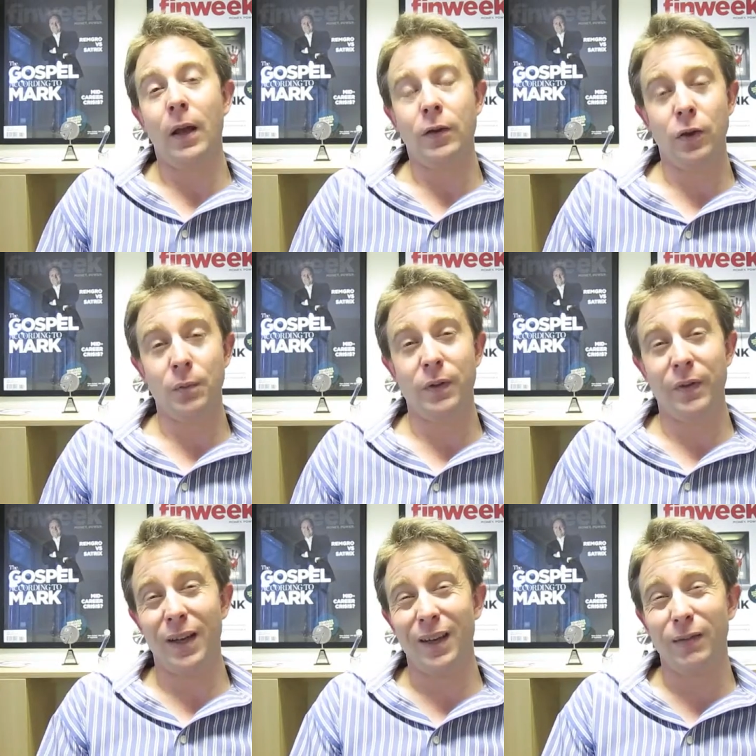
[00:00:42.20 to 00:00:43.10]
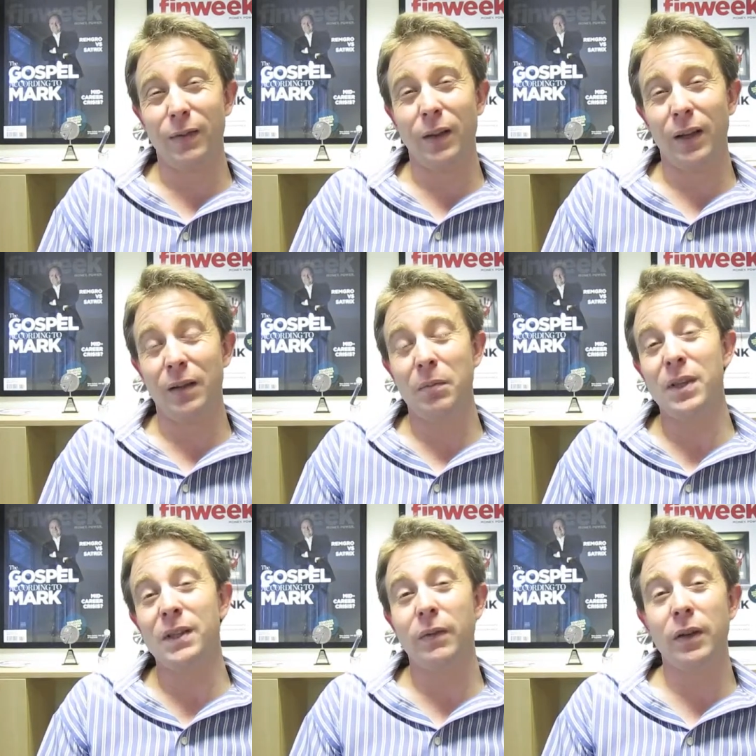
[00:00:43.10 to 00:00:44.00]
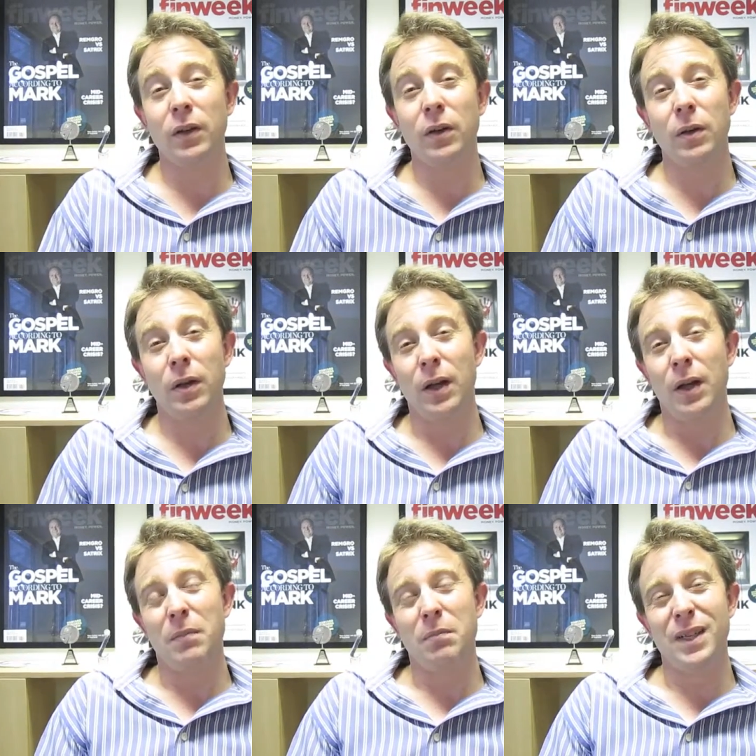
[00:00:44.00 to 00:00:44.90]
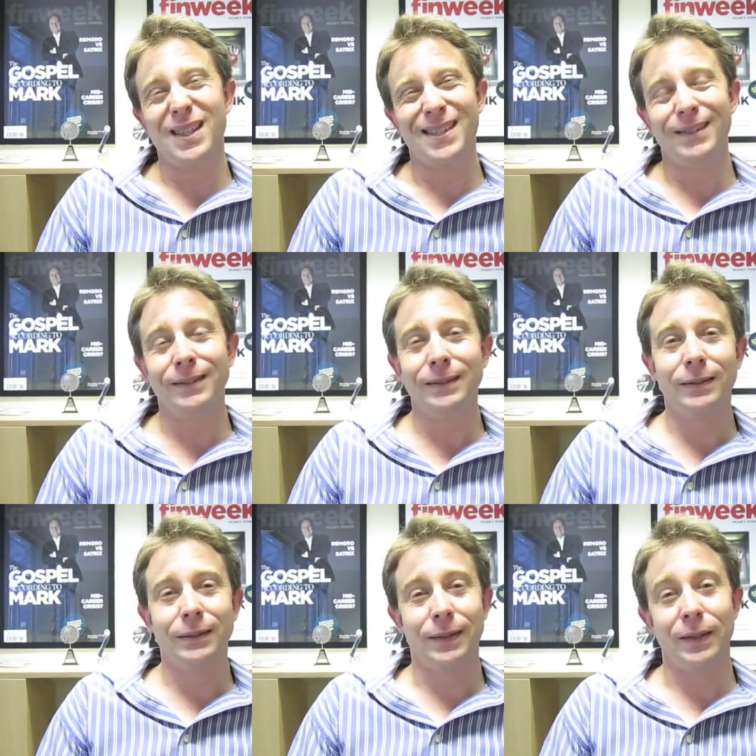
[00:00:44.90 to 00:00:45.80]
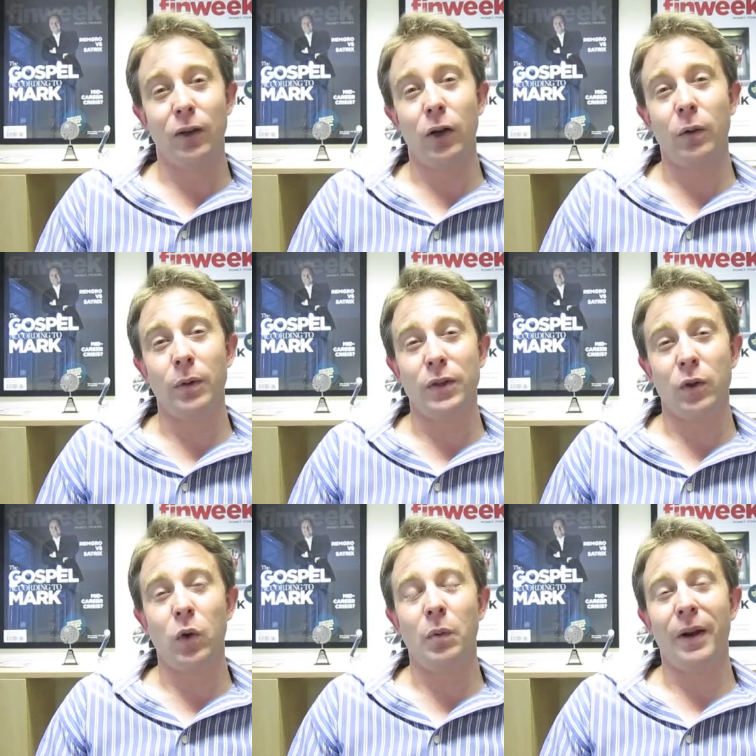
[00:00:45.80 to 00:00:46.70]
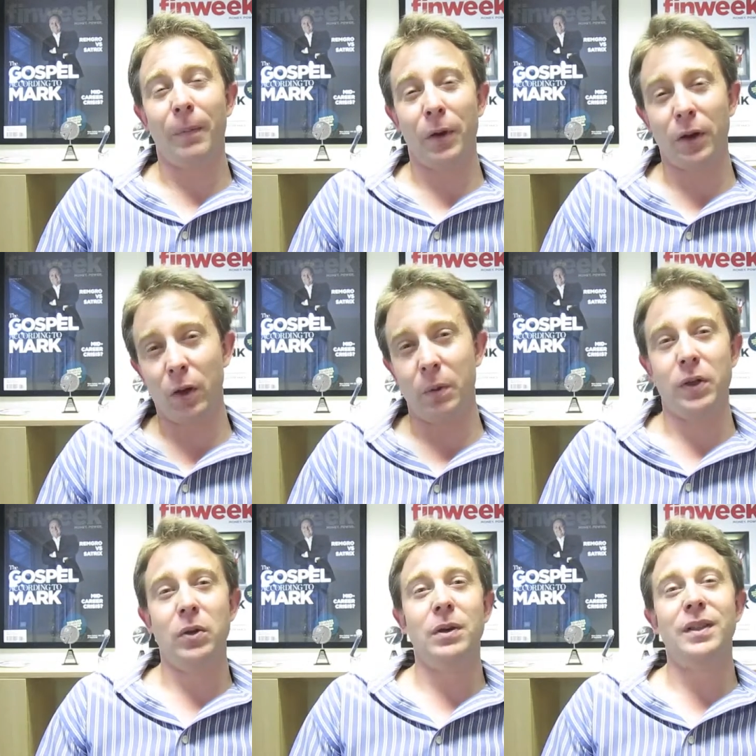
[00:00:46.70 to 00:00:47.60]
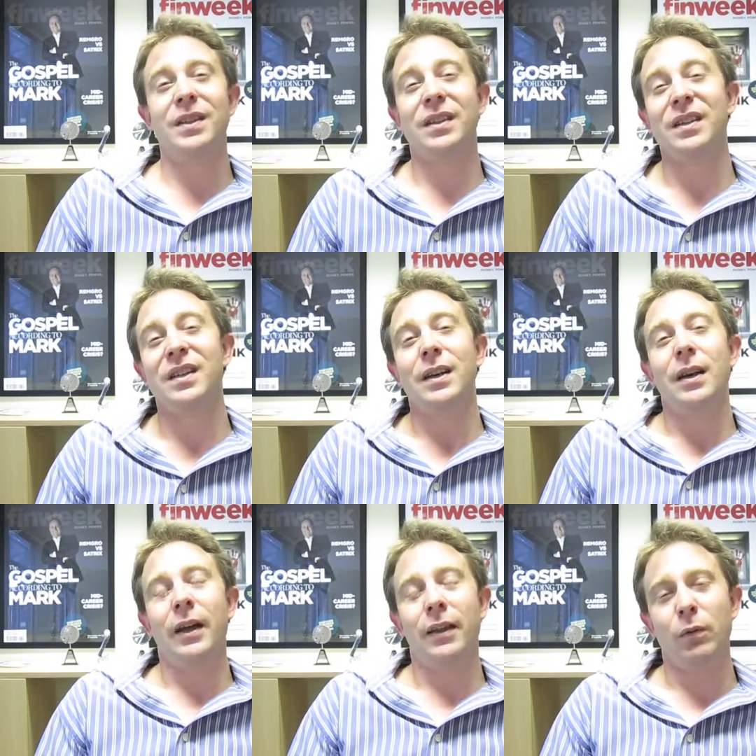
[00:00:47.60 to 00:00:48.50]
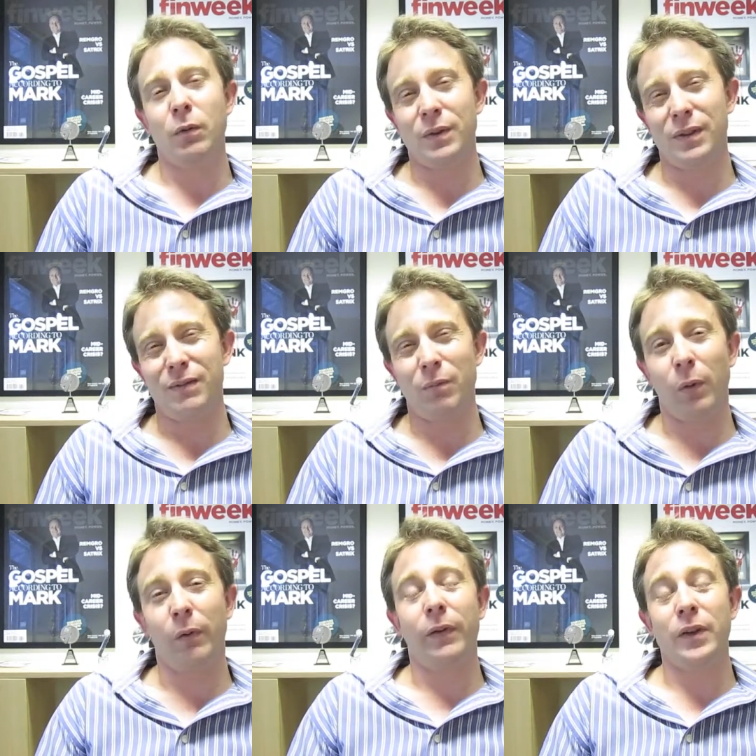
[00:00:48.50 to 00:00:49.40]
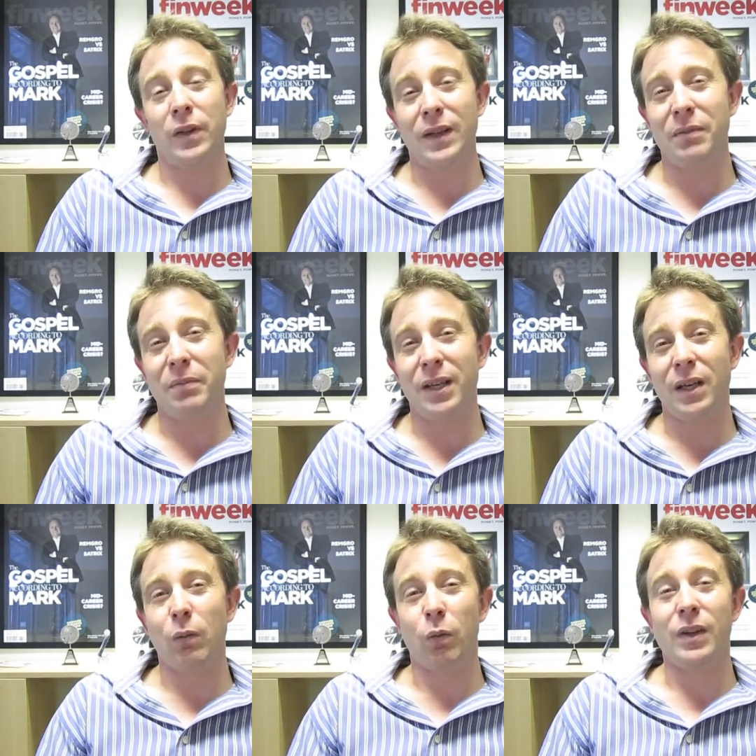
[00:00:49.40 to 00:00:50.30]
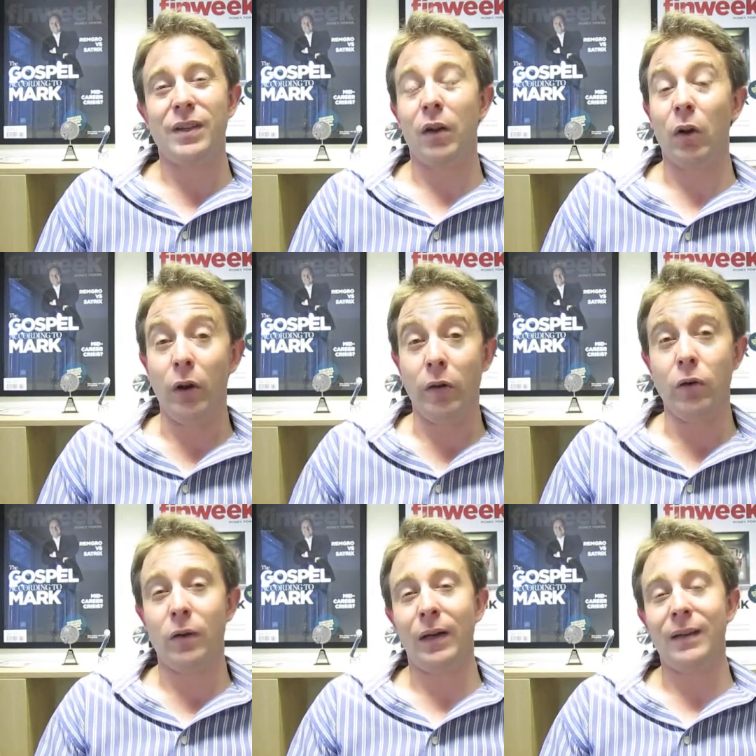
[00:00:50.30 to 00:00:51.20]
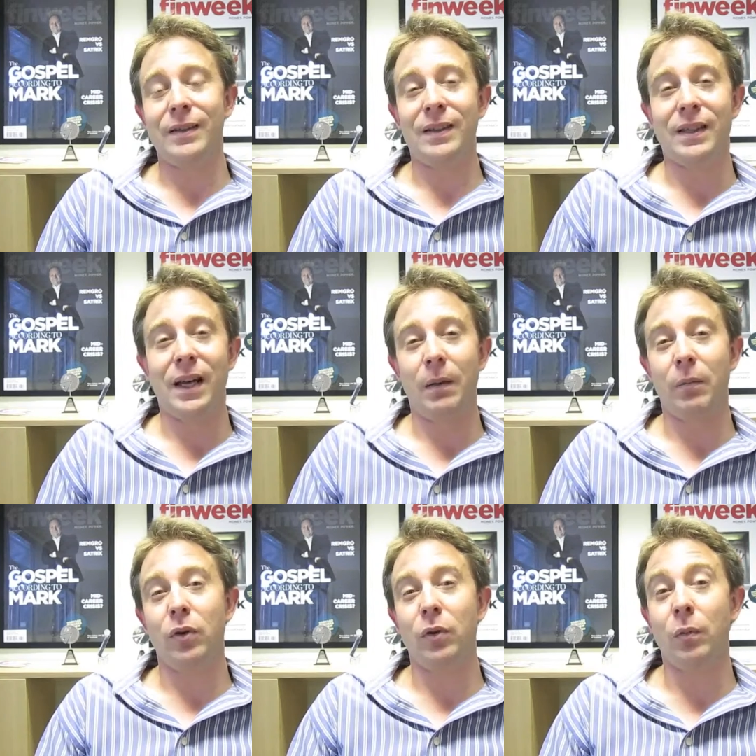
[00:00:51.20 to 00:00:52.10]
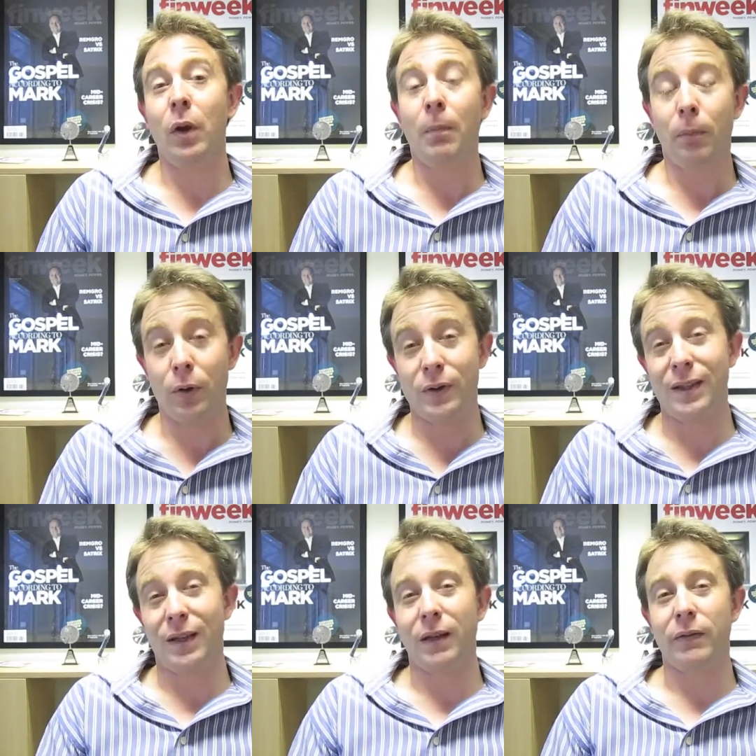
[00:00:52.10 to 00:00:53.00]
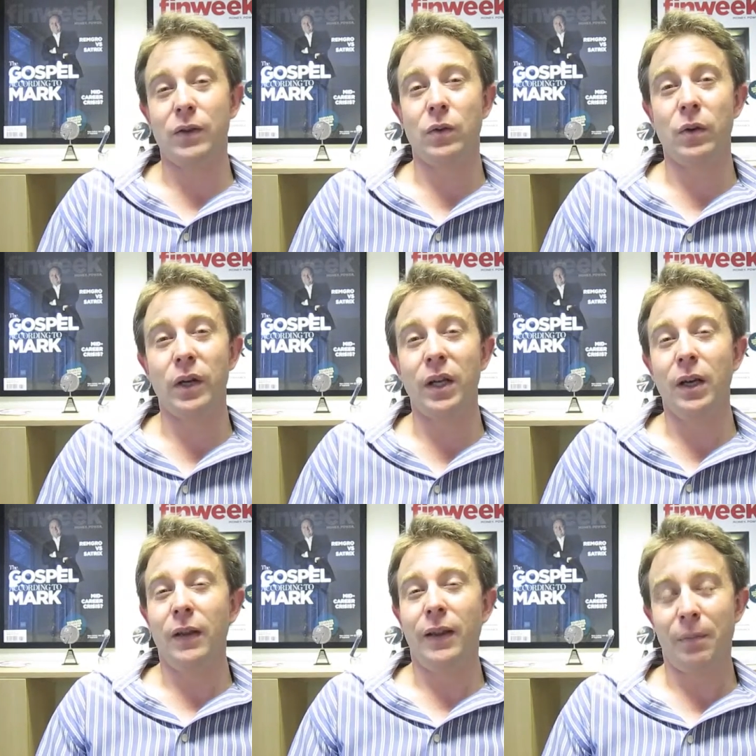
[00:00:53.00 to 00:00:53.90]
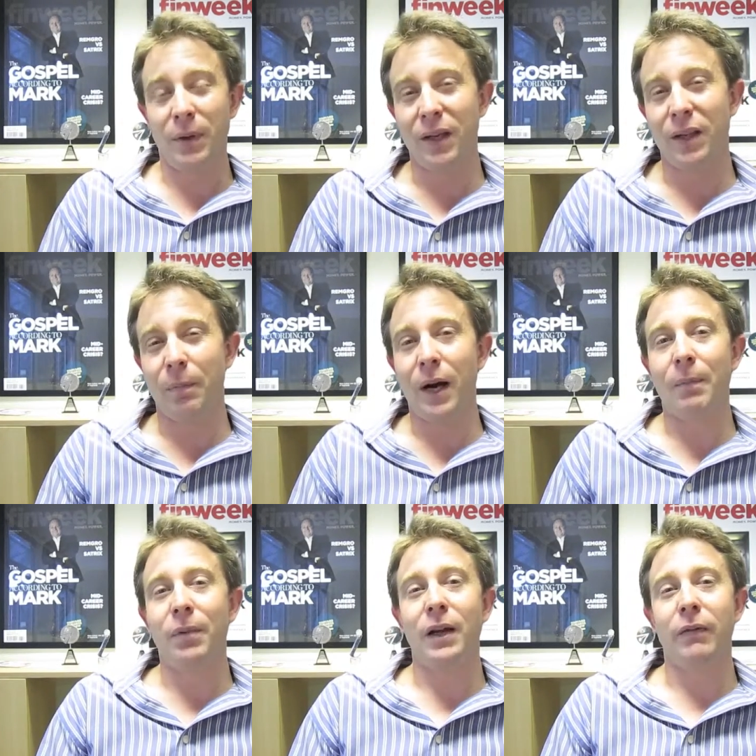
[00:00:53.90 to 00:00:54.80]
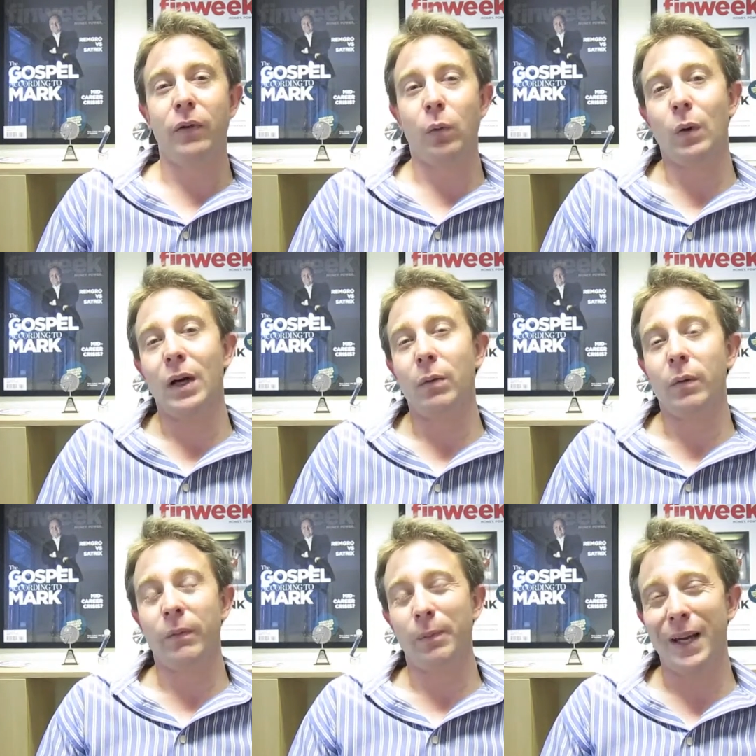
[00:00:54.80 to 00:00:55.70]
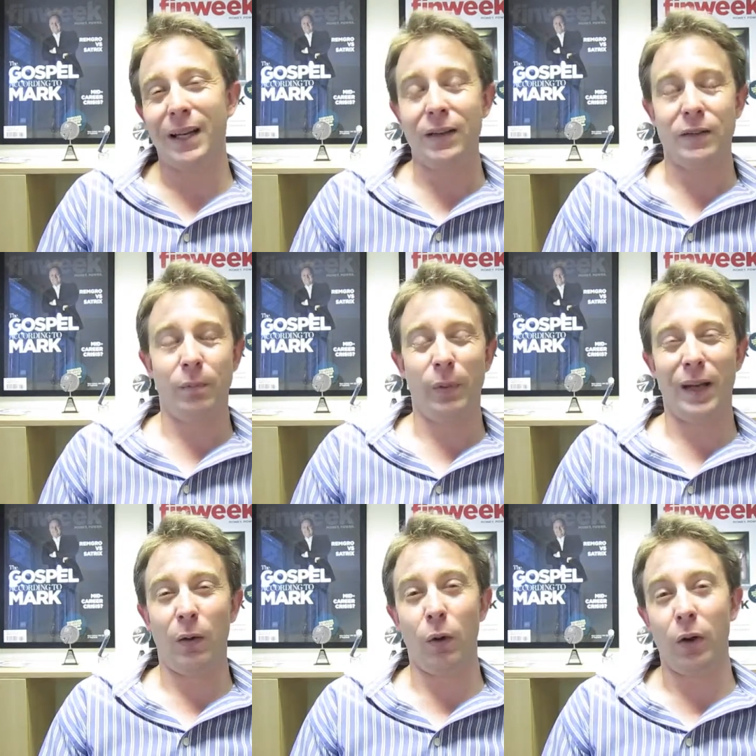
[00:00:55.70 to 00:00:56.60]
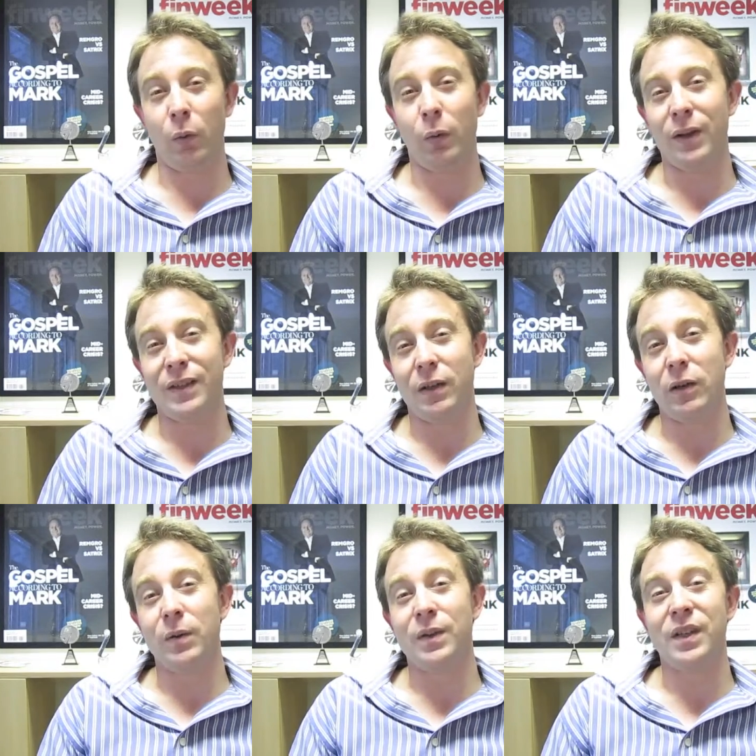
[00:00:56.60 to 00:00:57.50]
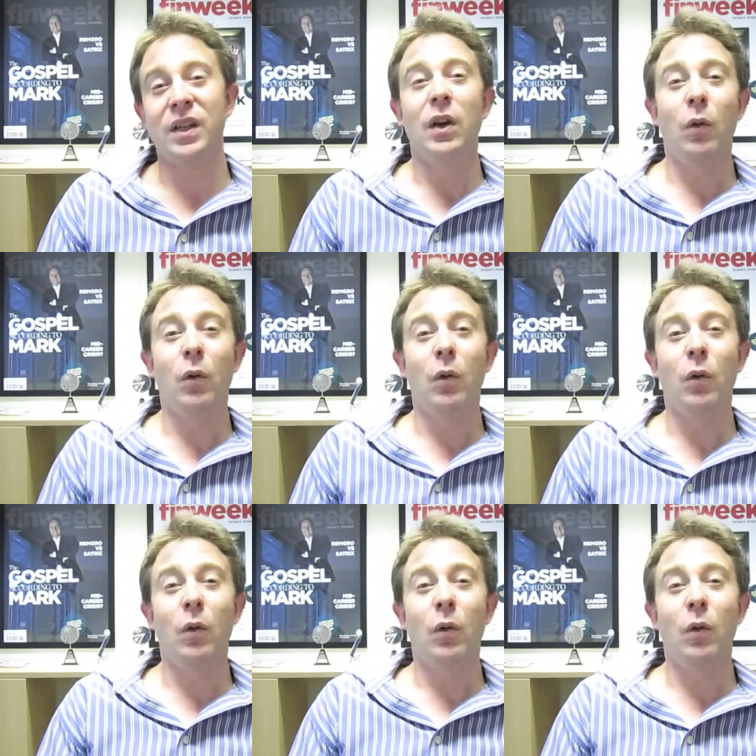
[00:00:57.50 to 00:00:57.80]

In terms of a hit for the hit and miss for the year, this is a hard one to call, but I'm going to go with new listings. I think what frustrated me here was a lot of new listings came through post our cover story. They'd been in the pipeline for a while. We were battling to pick out what are the winners and losers,